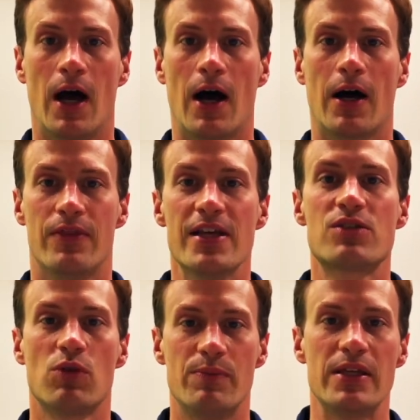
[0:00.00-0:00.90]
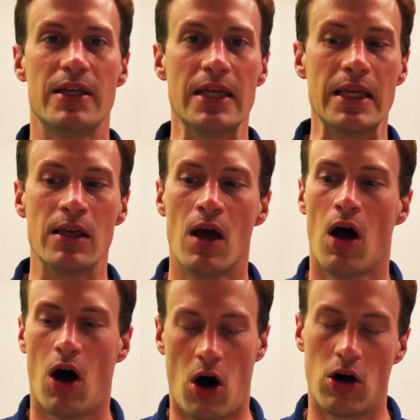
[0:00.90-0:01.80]
uh, this will be e
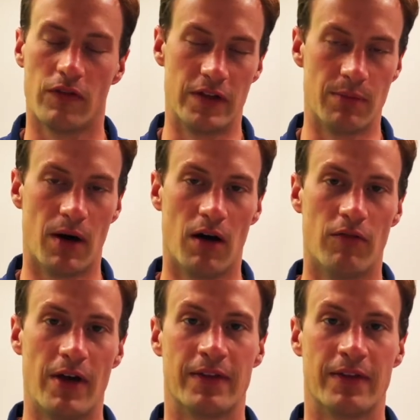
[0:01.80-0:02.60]
all of the above.